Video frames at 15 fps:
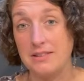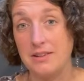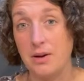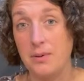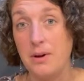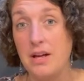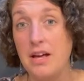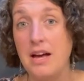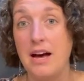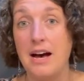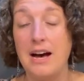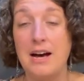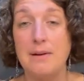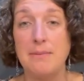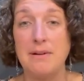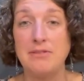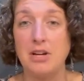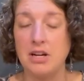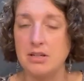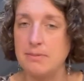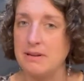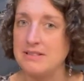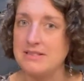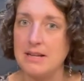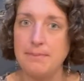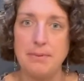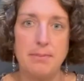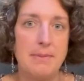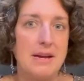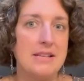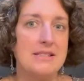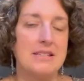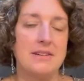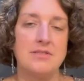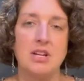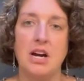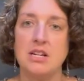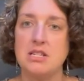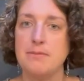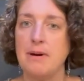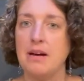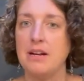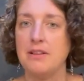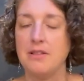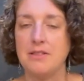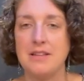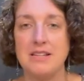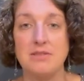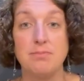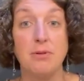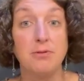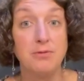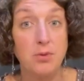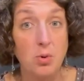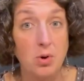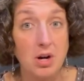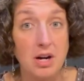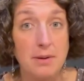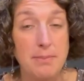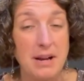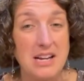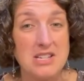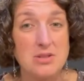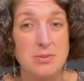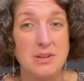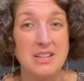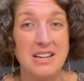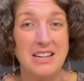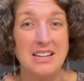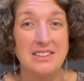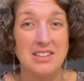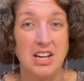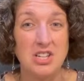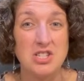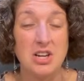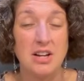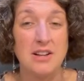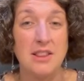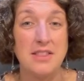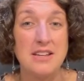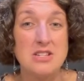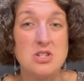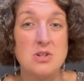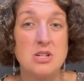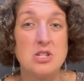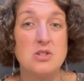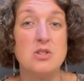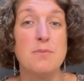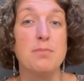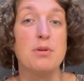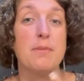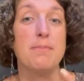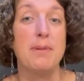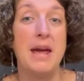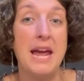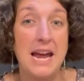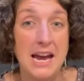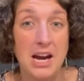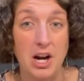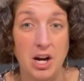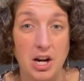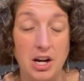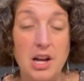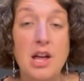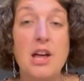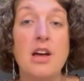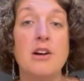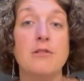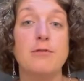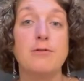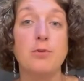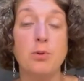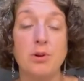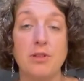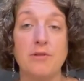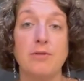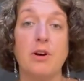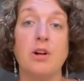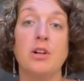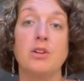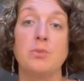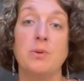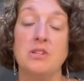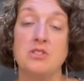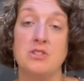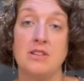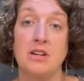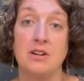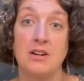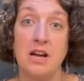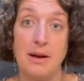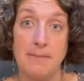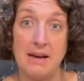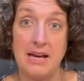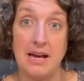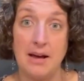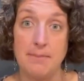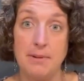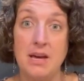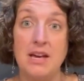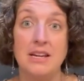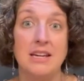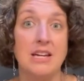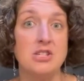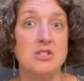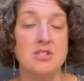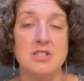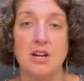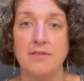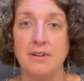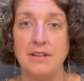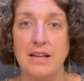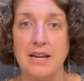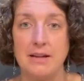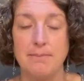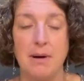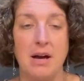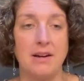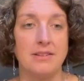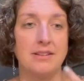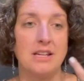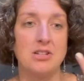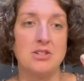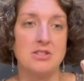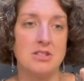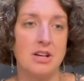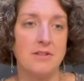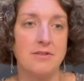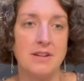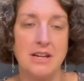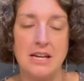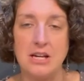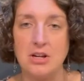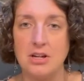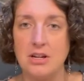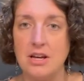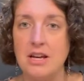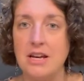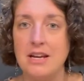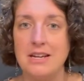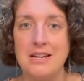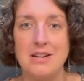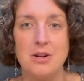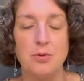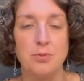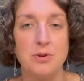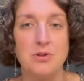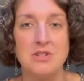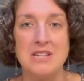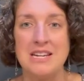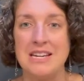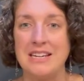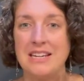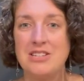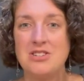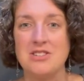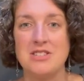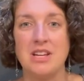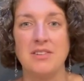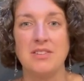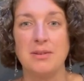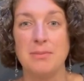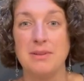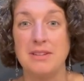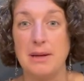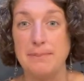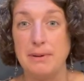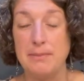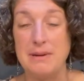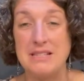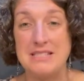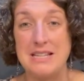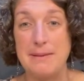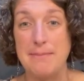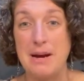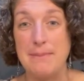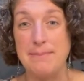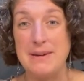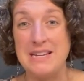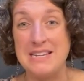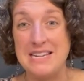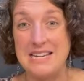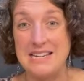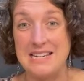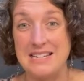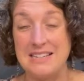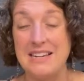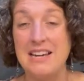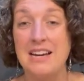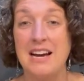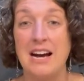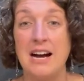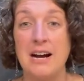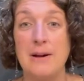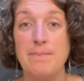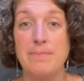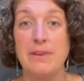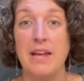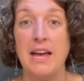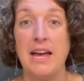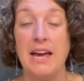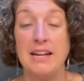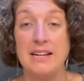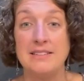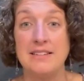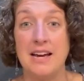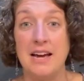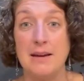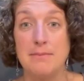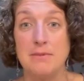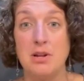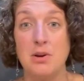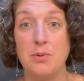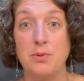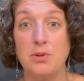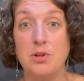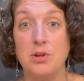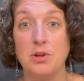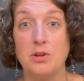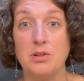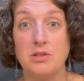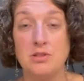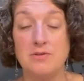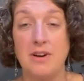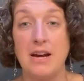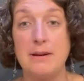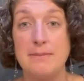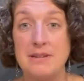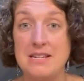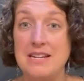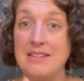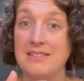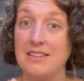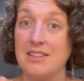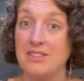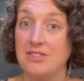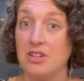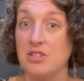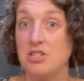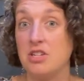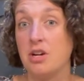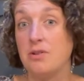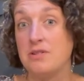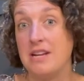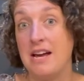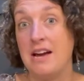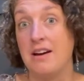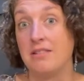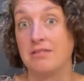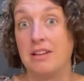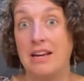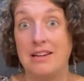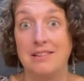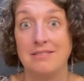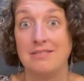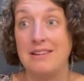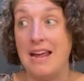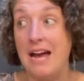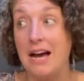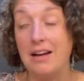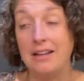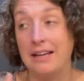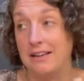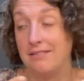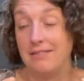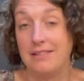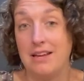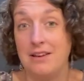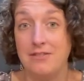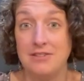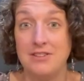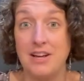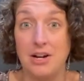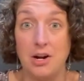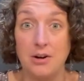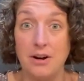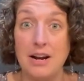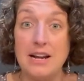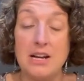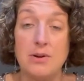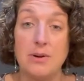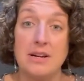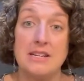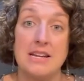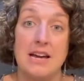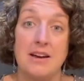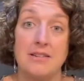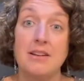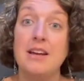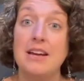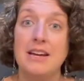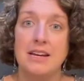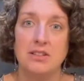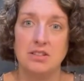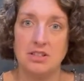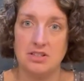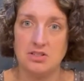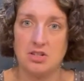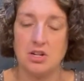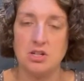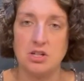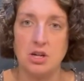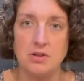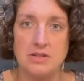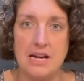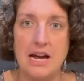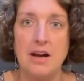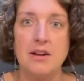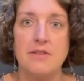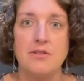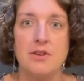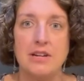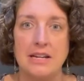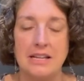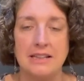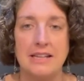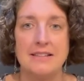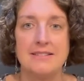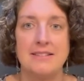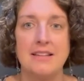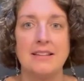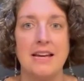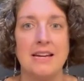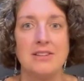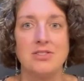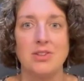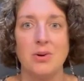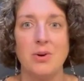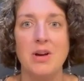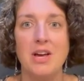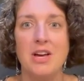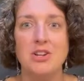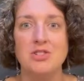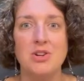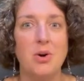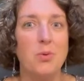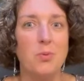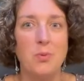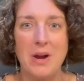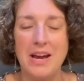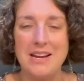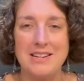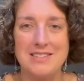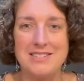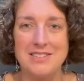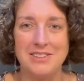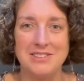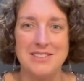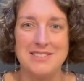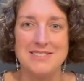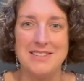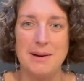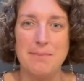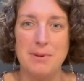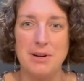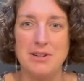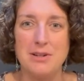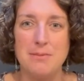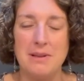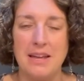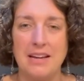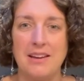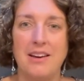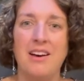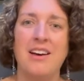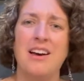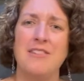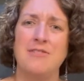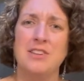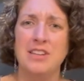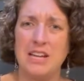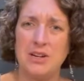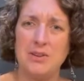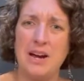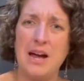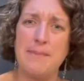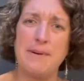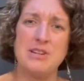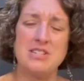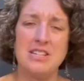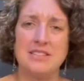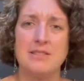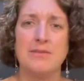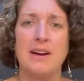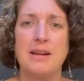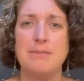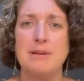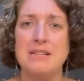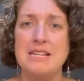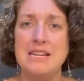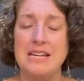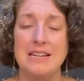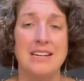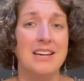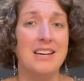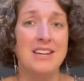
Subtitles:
So I've talked about supplements and I've talked about other things before, but I just wanted to kind of touch on the things you can do to prepare for the fall and winter that are coming up. Get yourself a light box, get yourself in a good, routine, get yourself some supplements that might be needed ahead of time. Your vitamin D is going to start to go down now, if it's not already going down, it's going to start to go down if you're getting less sunlight. So don't wait until December to be like, oh, I feel like crap, I should get some vitamin D.